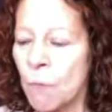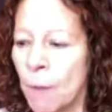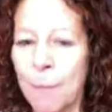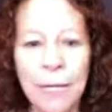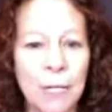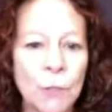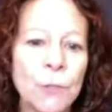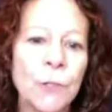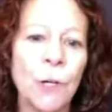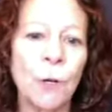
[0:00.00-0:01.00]
Many
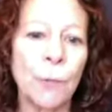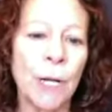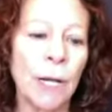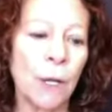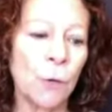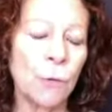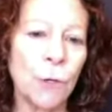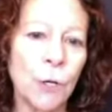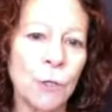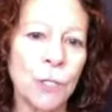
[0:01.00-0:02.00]
years ago, when I owned the
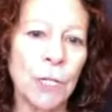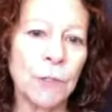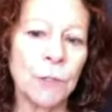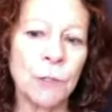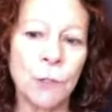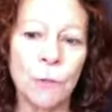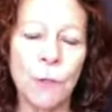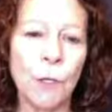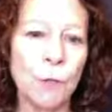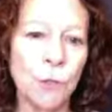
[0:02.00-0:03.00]
Coaching Institute, the
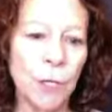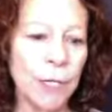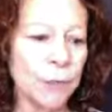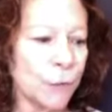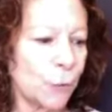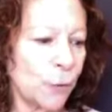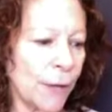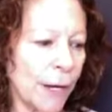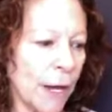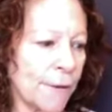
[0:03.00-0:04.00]
coach training school
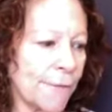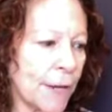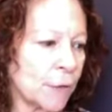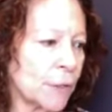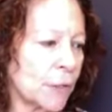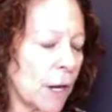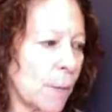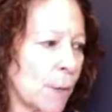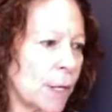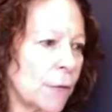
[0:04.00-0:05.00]
that I founded and
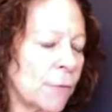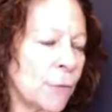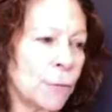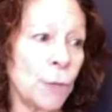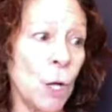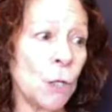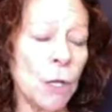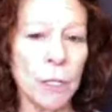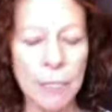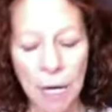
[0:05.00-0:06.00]
operated for a long,
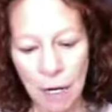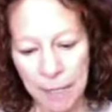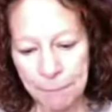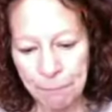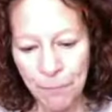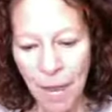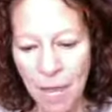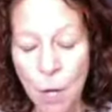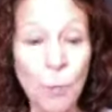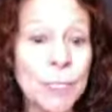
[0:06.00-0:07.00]
long time,
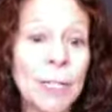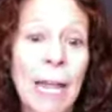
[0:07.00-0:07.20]
we did